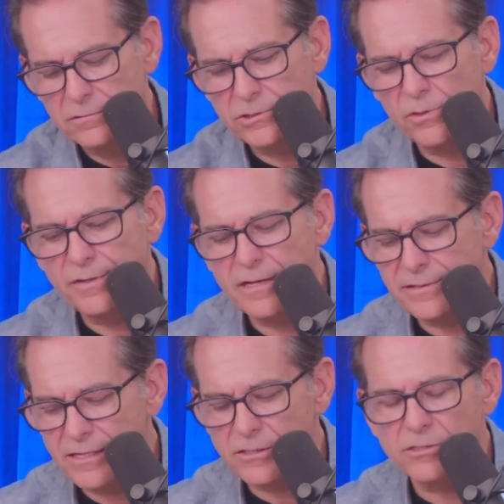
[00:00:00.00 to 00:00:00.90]
So that
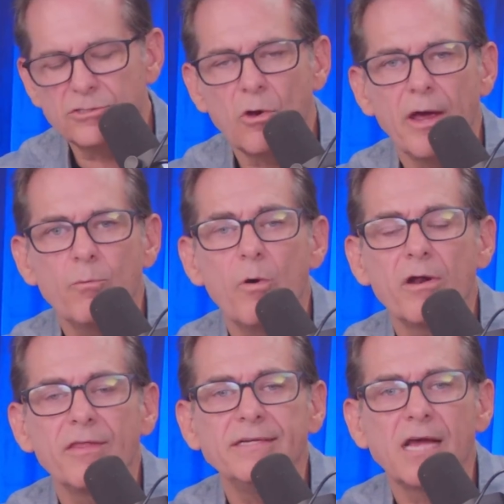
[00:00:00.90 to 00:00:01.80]
that so and what are
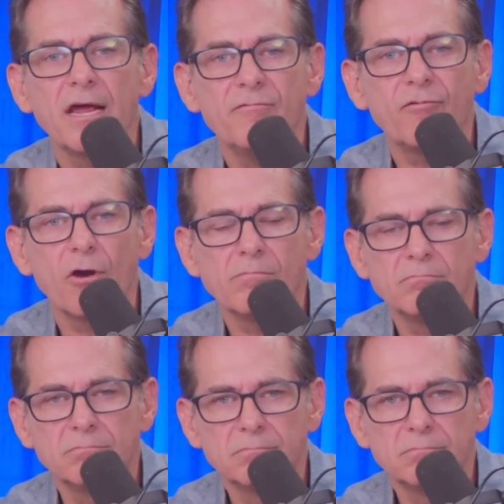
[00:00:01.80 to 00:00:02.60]
they dying from?